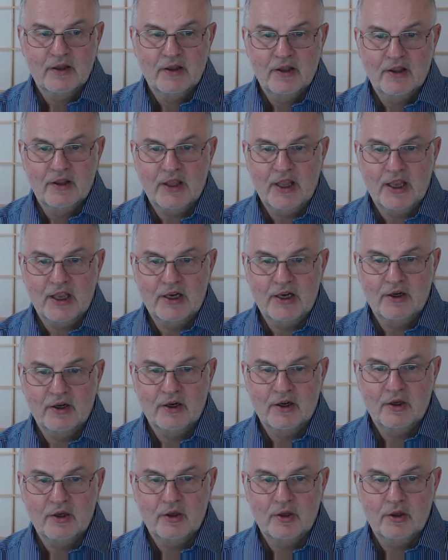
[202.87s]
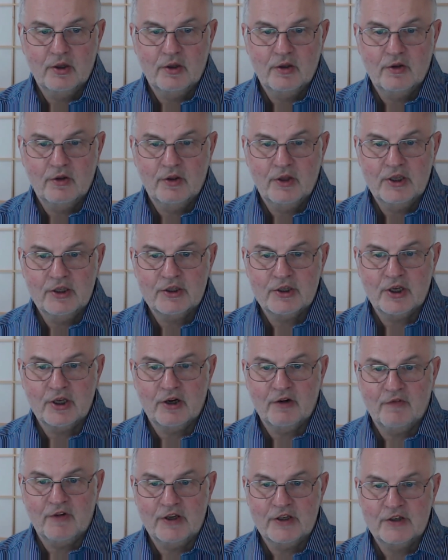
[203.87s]
then the
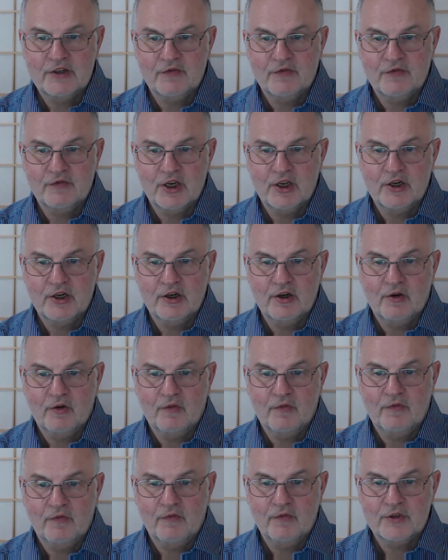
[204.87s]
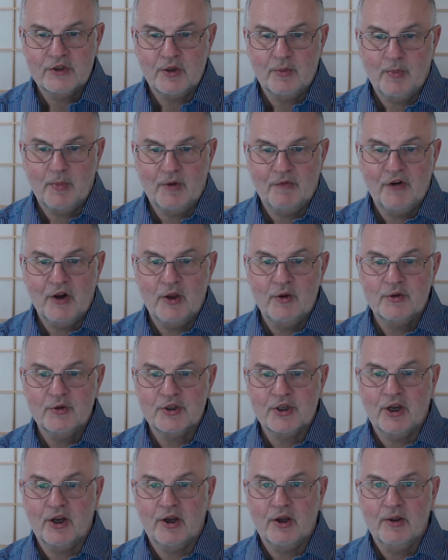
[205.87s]
internal rate of return so my flows
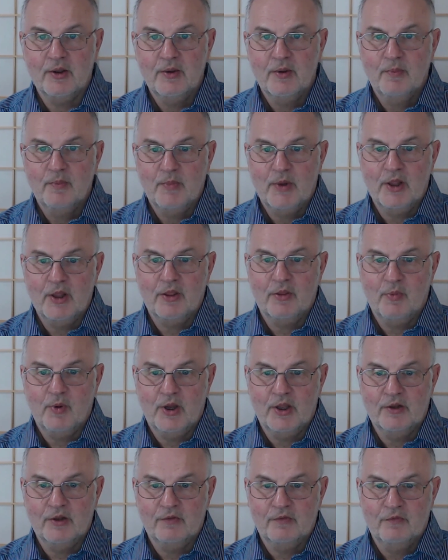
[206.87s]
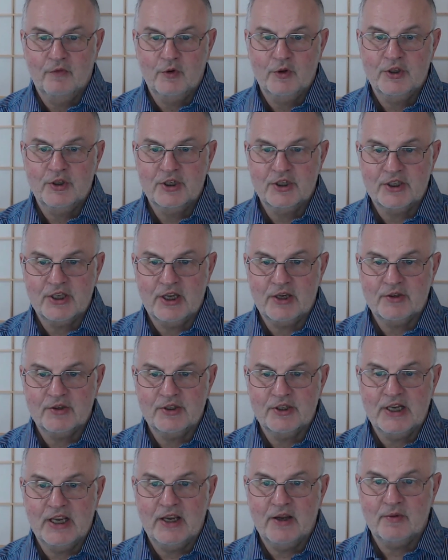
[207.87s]
are month 1,
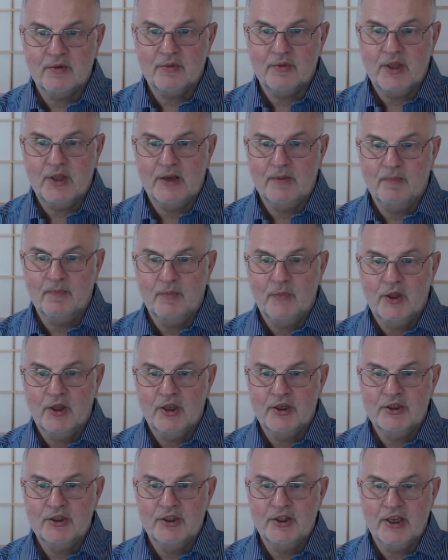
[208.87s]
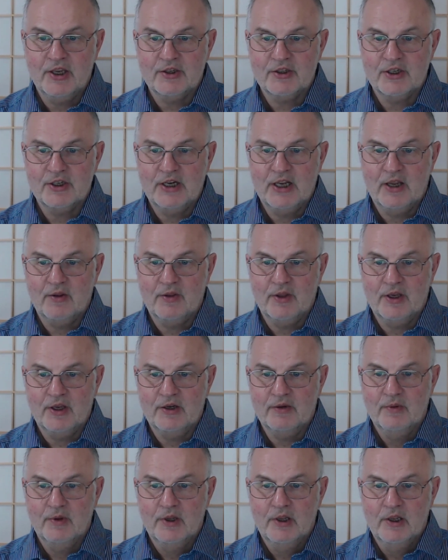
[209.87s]
46,000 out, then 13,000 out,
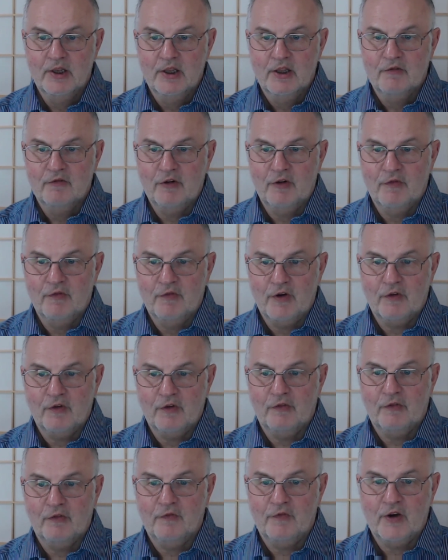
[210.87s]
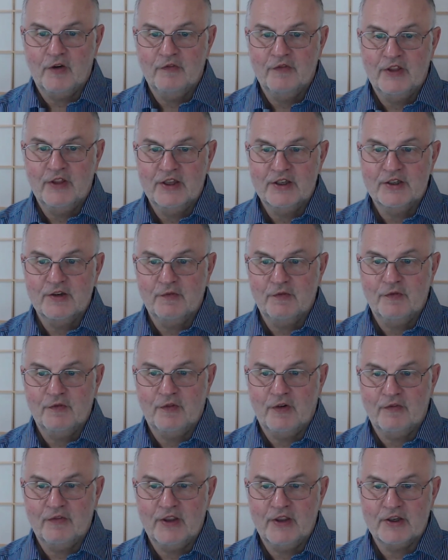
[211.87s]
then 305, then
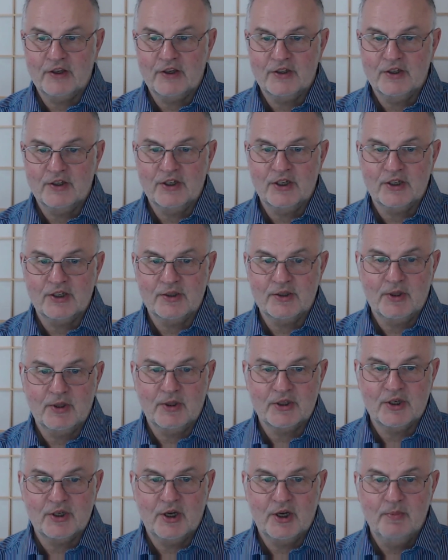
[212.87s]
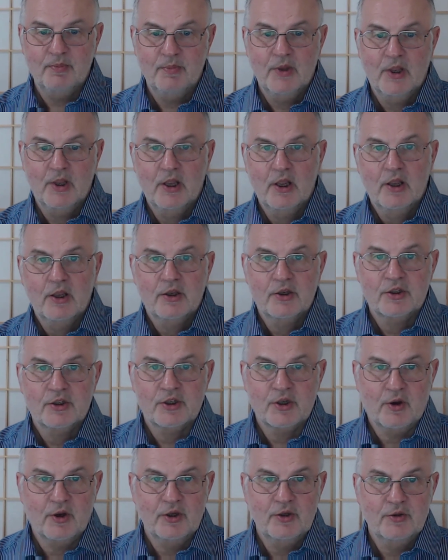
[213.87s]
75,000 in 6 months' time.
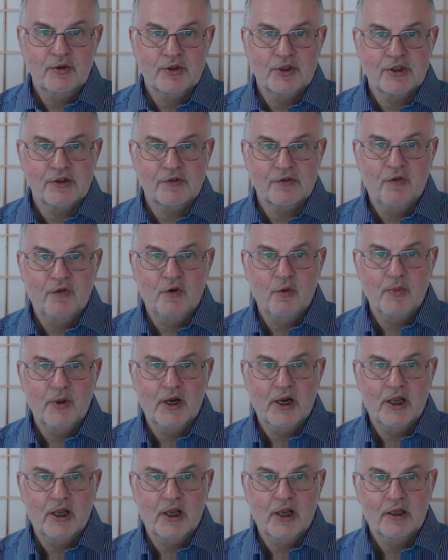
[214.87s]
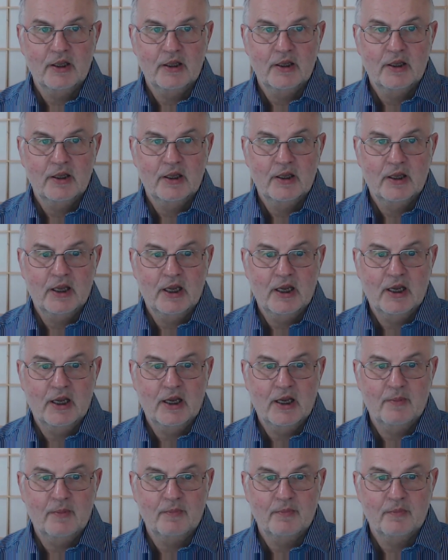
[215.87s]
So I use this formula
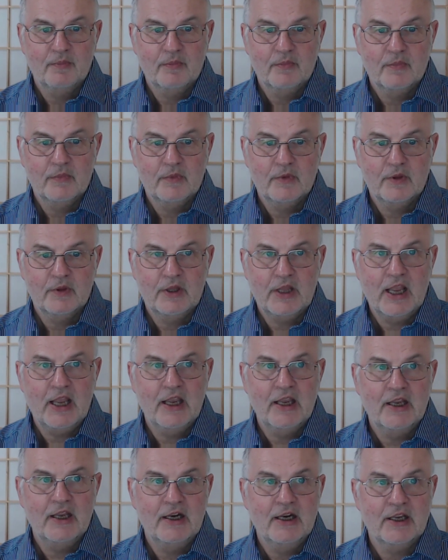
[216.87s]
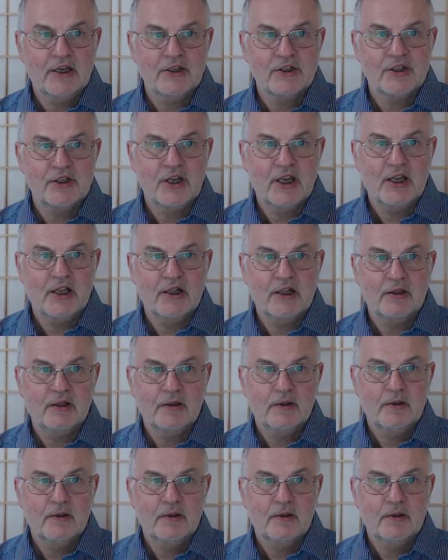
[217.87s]
there in Excel,